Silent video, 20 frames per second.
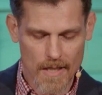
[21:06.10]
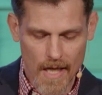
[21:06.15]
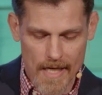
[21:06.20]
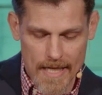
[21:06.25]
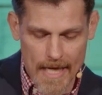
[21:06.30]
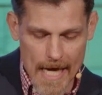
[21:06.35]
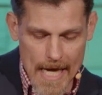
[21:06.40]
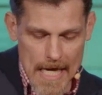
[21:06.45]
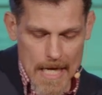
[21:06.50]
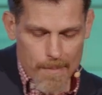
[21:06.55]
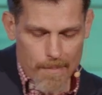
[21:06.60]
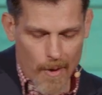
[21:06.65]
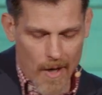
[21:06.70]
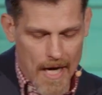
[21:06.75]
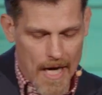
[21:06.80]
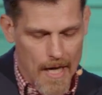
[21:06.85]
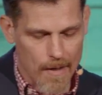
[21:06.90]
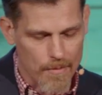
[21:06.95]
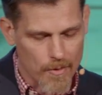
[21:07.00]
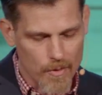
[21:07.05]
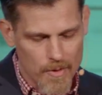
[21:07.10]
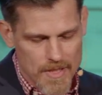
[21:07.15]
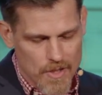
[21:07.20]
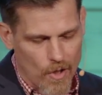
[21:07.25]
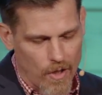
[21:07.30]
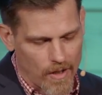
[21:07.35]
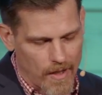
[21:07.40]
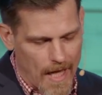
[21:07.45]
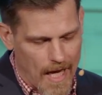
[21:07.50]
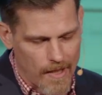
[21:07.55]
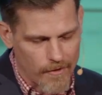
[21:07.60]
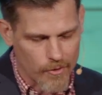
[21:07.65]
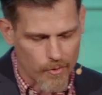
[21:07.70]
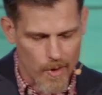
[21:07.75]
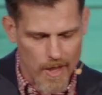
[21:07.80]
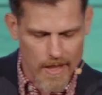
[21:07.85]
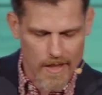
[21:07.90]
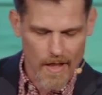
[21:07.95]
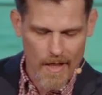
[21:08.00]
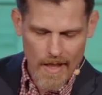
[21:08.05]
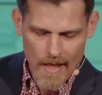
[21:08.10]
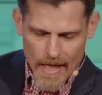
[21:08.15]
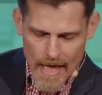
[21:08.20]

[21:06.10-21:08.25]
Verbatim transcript: like Abraham that we saw last week.